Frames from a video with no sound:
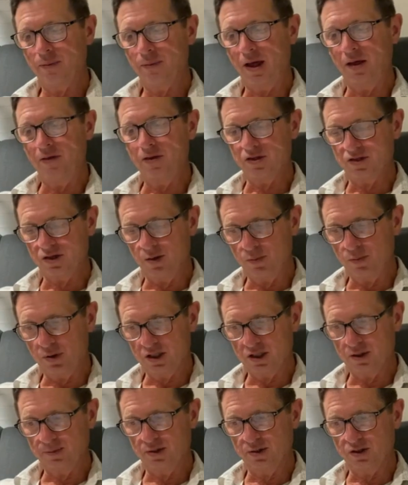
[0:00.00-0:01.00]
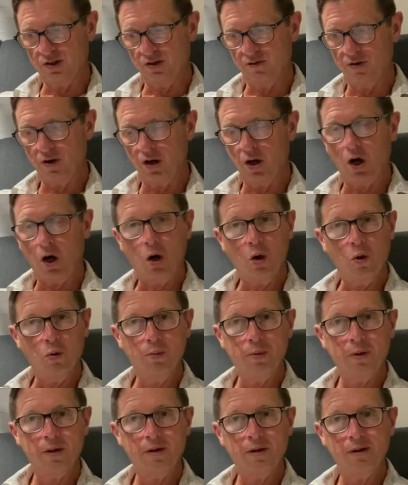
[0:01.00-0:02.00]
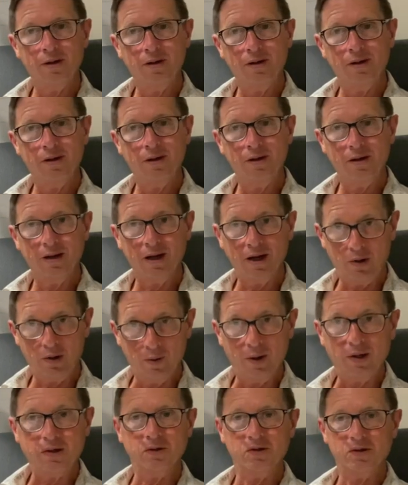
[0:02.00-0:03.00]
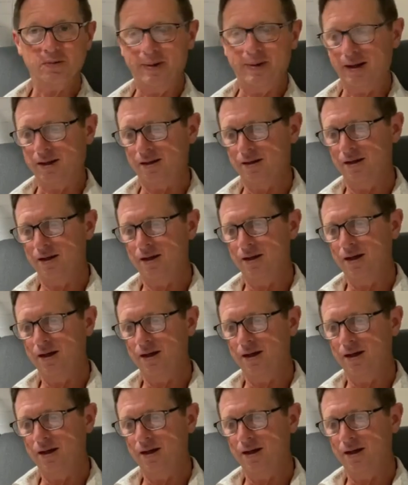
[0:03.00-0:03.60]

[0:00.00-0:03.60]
And the sub principles of hope and retrospect.